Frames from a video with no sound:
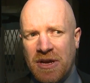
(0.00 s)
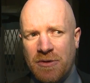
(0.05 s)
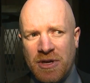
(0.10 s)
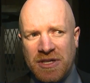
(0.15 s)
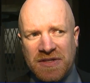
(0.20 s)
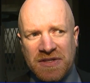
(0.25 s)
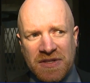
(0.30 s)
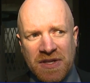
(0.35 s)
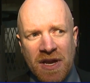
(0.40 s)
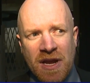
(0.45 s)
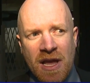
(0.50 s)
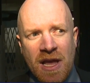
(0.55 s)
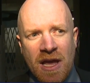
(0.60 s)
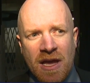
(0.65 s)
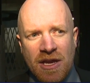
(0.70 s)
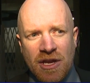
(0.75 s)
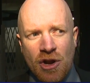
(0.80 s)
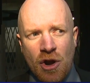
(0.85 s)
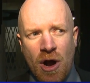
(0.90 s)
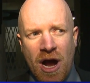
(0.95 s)
It was,
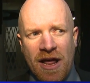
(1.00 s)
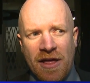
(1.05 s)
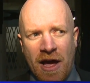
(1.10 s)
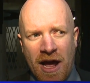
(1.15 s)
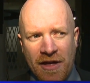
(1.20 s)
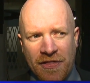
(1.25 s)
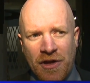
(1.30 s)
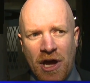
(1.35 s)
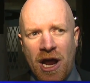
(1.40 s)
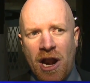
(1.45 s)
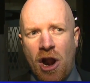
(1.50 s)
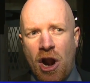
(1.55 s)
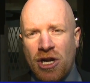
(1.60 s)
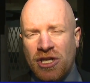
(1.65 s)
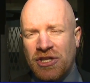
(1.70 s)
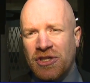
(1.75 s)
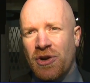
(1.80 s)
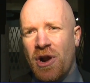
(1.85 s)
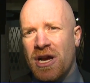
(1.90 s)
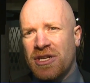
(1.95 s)
you know, I, I thought our
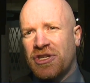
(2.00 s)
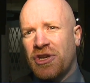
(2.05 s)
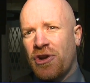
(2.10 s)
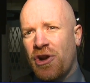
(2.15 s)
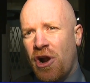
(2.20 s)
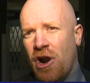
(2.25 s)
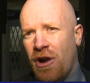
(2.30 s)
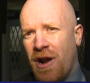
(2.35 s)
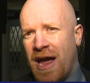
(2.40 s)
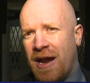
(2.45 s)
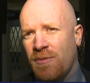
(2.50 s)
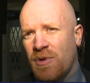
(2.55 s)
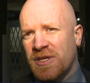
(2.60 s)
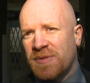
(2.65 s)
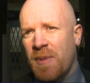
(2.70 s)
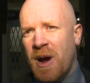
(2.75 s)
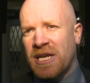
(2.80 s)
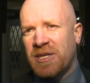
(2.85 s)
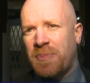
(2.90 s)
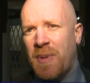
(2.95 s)
structure and our end
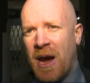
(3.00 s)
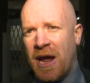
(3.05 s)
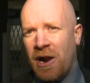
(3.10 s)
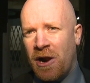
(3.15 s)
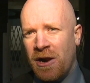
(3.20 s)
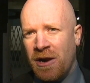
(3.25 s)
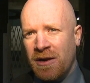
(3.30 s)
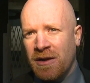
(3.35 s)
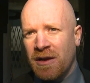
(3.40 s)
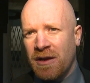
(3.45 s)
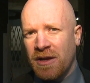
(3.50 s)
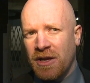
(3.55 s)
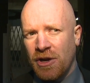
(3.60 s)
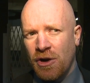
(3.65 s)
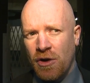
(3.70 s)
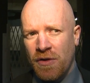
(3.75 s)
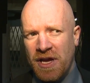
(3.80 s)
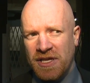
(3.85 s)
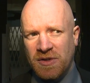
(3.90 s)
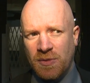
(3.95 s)
was much better, you
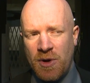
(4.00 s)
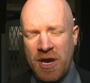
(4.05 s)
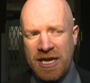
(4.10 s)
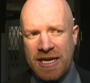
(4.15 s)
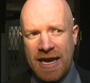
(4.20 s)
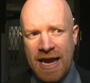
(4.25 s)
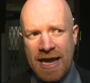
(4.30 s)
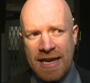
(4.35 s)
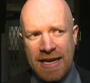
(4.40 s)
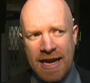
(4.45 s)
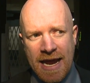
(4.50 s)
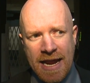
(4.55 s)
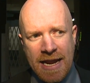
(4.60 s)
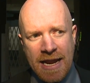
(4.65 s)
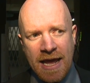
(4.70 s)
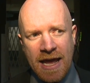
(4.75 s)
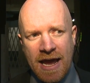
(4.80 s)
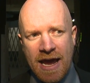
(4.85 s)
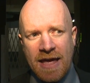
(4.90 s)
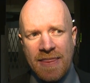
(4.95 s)
know, this weekend, and,
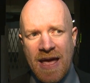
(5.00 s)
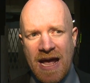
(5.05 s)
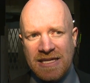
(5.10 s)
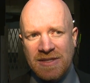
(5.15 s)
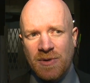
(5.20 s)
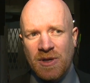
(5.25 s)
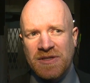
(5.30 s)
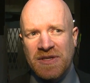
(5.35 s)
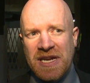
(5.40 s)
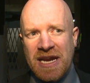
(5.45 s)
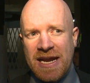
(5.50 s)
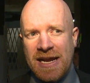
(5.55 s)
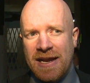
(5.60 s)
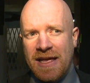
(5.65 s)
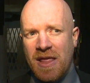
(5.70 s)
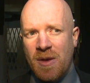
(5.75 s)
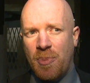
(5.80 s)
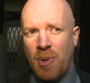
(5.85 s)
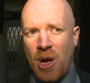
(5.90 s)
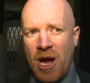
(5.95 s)
and that's what's needed
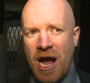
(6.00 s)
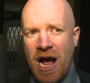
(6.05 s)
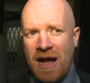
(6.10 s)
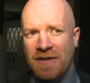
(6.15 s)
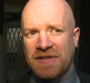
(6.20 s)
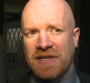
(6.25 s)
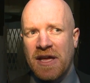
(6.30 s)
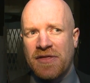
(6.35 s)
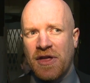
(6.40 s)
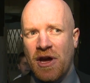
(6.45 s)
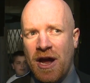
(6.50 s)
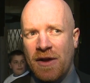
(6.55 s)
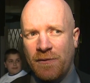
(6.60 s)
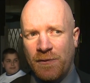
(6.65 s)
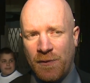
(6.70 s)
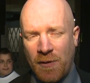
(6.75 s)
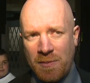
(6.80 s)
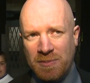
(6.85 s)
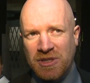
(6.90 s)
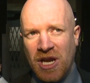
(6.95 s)
in the playoffs. I thought
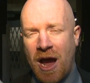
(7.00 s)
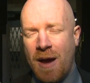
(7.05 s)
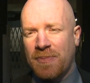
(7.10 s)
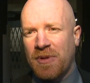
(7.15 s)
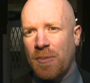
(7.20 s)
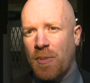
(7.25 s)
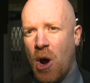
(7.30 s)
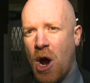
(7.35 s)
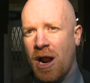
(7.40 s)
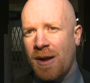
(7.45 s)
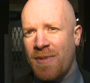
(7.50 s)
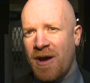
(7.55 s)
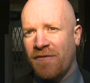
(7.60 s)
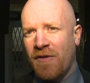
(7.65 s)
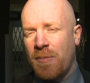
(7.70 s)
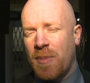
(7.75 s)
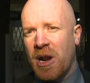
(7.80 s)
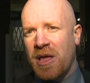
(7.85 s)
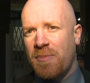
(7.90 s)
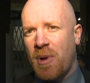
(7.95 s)
from top to bottom,
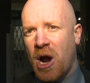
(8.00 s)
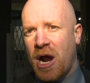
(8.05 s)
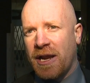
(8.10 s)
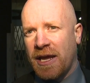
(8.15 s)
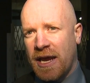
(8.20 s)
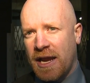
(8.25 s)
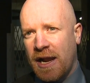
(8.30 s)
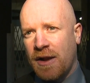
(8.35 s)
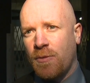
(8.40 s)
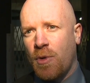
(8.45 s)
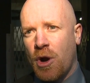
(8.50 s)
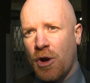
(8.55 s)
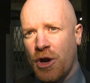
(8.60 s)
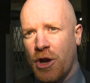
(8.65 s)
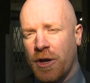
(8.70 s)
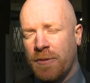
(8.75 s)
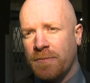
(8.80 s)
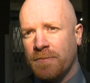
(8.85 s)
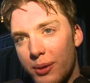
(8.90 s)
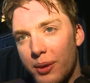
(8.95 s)
everybody bought in, and we were
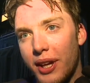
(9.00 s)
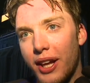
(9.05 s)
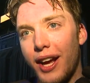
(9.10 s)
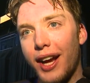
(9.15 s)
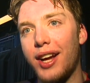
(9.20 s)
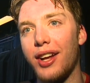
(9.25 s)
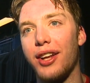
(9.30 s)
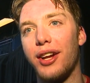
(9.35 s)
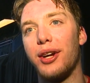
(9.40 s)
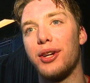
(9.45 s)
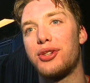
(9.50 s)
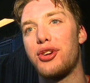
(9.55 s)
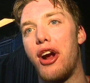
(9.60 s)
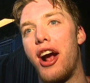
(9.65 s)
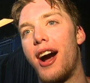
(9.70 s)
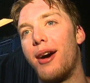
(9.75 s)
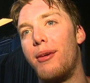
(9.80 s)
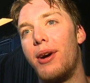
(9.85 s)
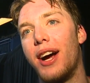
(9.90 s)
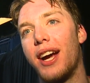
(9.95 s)
good. We like a little
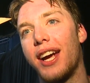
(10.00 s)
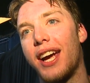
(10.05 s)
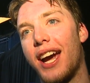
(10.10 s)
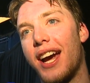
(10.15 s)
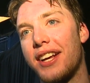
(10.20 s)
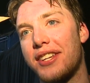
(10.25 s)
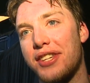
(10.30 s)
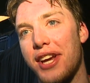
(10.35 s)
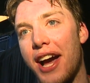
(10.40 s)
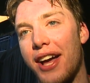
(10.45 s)
drama, I guess.